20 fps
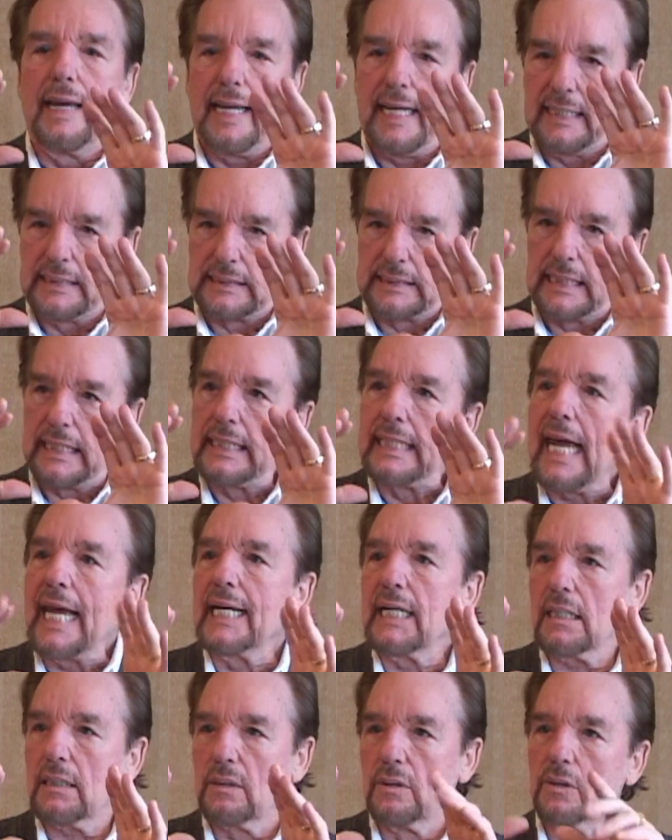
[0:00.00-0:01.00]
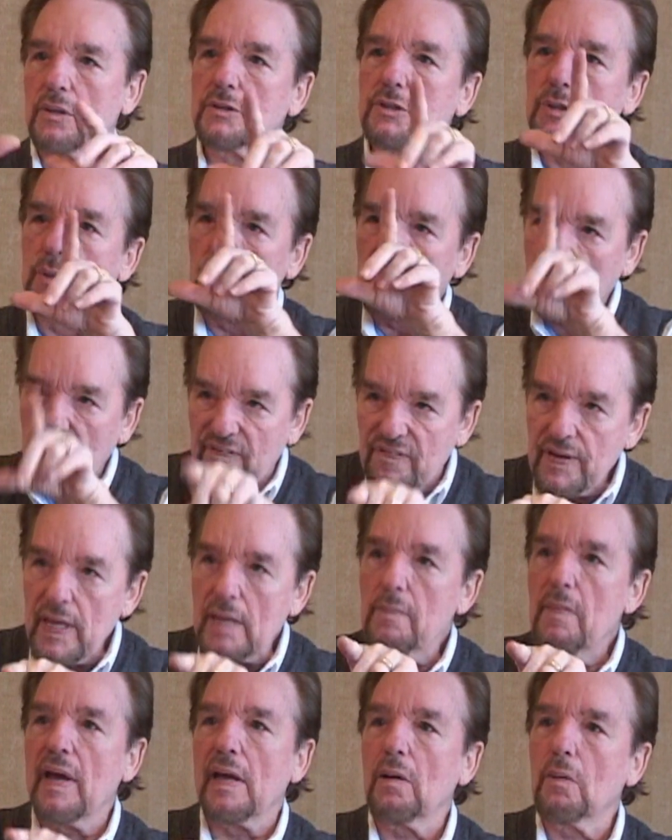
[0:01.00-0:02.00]
is identical to the
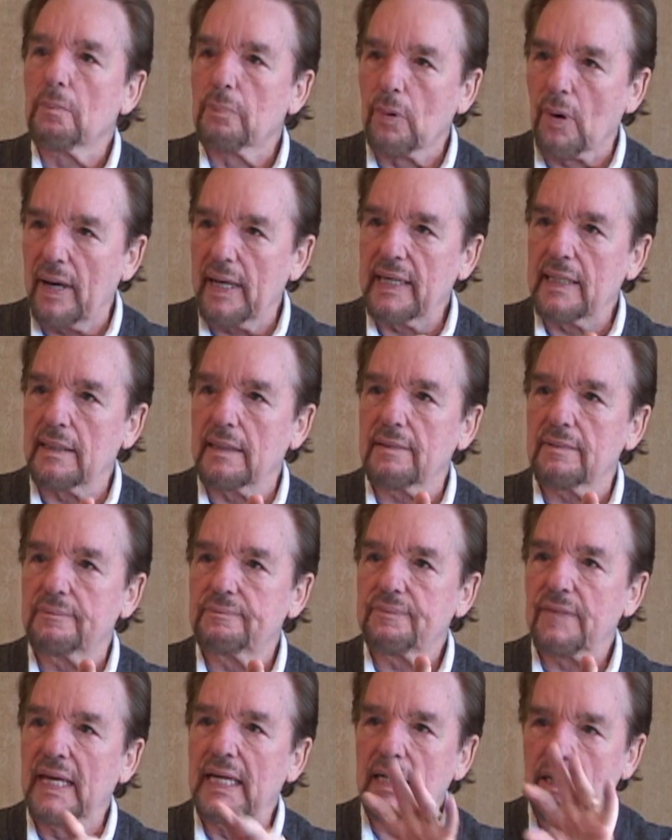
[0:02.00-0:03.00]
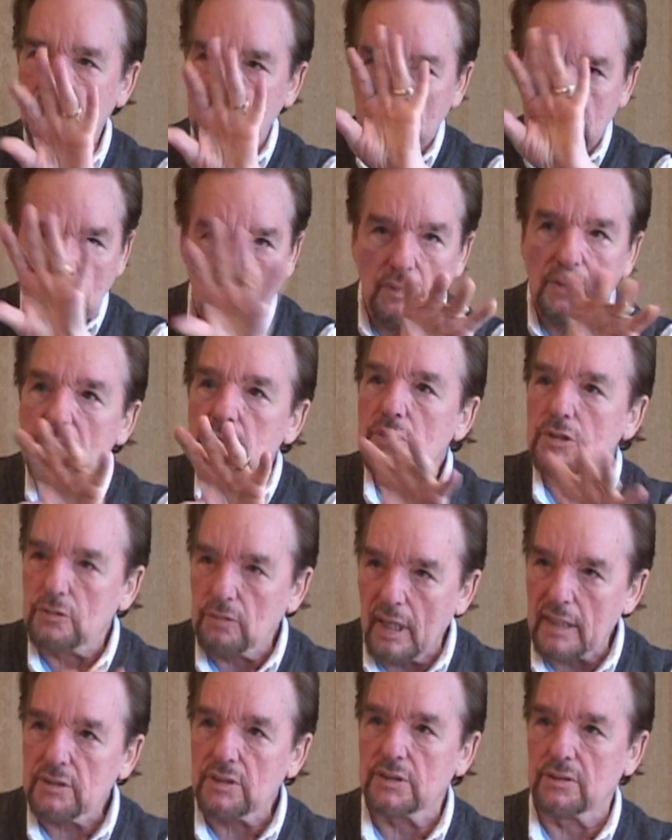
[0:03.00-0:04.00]
female brain in certain
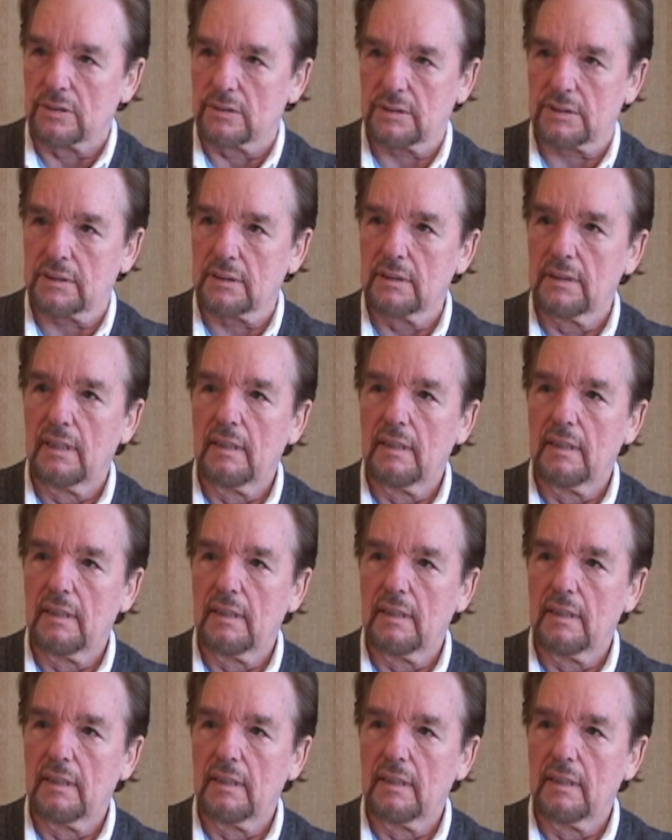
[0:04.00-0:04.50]
structures.